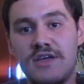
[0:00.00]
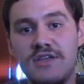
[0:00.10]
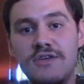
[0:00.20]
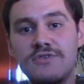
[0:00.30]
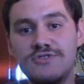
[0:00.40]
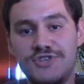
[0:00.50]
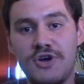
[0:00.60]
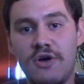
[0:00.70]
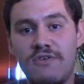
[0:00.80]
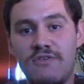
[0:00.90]
new
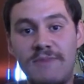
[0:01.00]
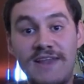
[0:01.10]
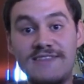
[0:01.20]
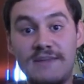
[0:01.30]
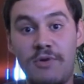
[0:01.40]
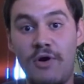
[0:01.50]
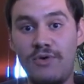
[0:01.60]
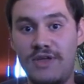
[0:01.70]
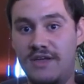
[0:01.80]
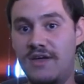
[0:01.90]
show of My Little
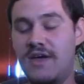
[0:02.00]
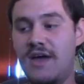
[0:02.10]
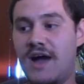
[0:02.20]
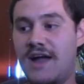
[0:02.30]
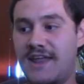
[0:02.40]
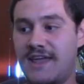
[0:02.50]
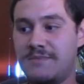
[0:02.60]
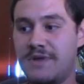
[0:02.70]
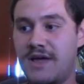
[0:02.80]
Pony? And I am